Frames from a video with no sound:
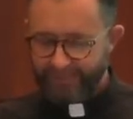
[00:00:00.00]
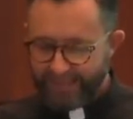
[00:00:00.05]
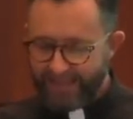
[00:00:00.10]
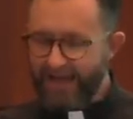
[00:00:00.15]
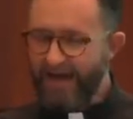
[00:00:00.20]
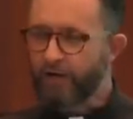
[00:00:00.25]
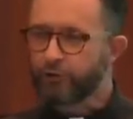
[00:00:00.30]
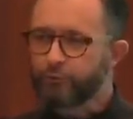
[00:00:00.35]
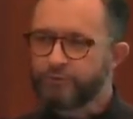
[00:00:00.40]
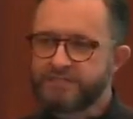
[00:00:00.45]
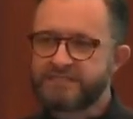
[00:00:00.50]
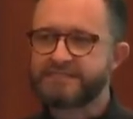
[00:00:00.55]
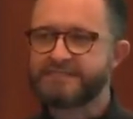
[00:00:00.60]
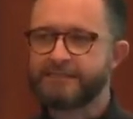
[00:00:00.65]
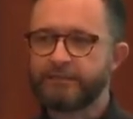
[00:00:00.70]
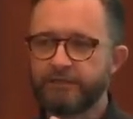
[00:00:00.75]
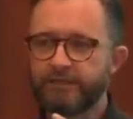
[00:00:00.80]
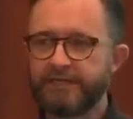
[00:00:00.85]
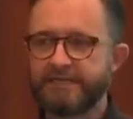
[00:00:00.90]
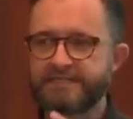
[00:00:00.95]
how do we
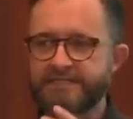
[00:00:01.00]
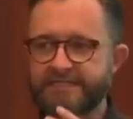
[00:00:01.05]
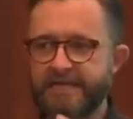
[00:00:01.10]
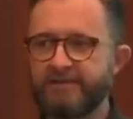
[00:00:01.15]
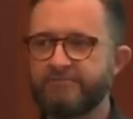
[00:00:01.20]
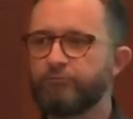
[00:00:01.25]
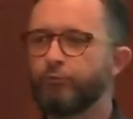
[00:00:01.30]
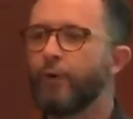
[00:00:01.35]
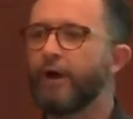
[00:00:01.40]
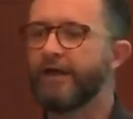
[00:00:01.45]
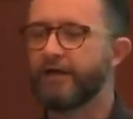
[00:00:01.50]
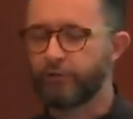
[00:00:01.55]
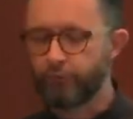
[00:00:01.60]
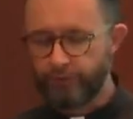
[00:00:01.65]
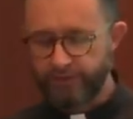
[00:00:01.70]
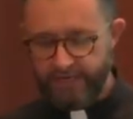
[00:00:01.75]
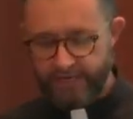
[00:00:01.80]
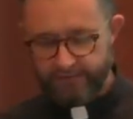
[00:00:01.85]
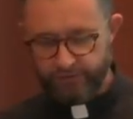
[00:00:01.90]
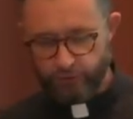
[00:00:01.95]
still, in a safe way,
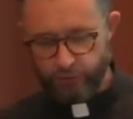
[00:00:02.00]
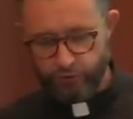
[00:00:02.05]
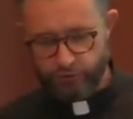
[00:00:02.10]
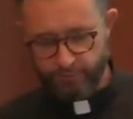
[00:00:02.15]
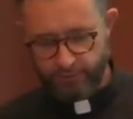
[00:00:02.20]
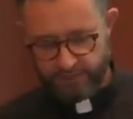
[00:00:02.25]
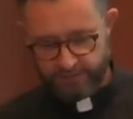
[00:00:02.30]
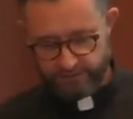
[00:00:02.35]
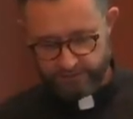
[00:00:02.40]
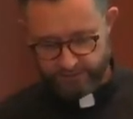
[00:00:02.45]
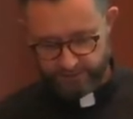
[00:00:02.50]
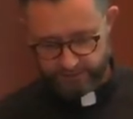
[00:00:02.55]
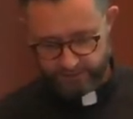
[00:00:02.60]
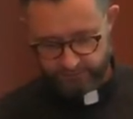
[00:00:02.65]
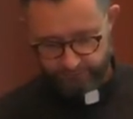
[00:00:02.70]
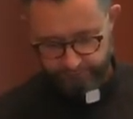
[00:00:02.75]
create those spaces?